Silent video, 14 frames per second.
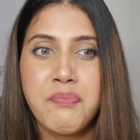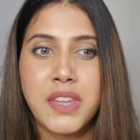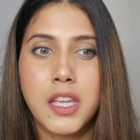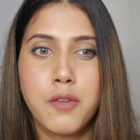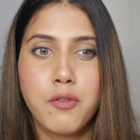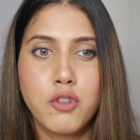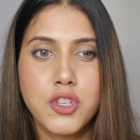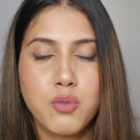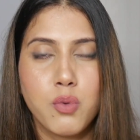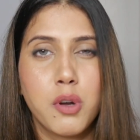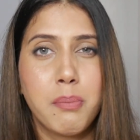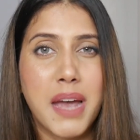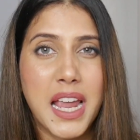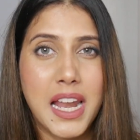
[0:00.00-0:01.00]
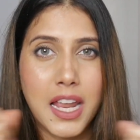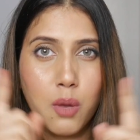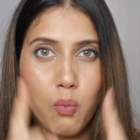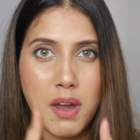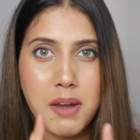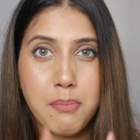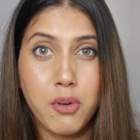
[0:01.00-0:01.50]
if you just want to buy like
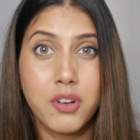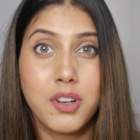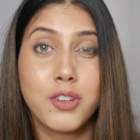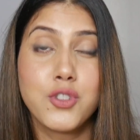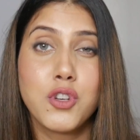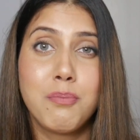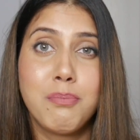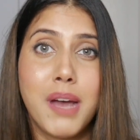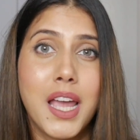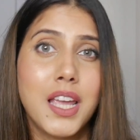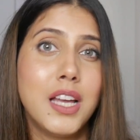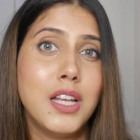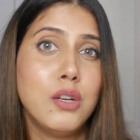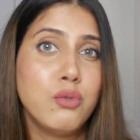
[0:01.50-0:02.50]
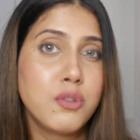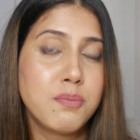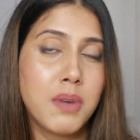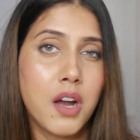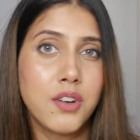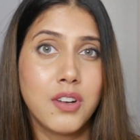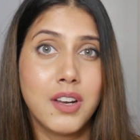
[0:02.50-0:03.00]
one product, you should buy a loose
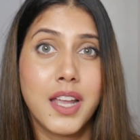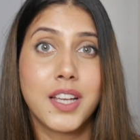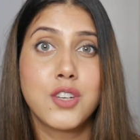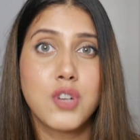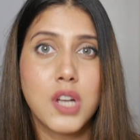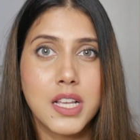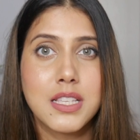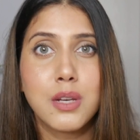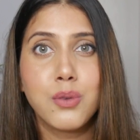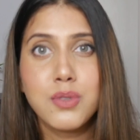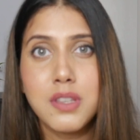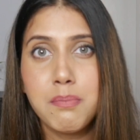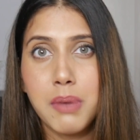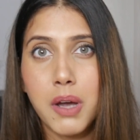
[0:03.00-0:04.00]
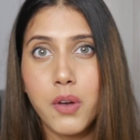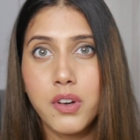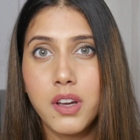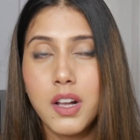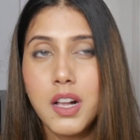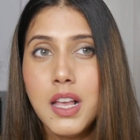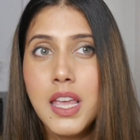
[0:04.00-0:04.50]
powder, like a translucent
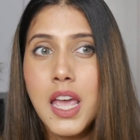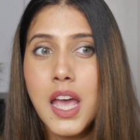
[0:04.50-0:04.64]
powder.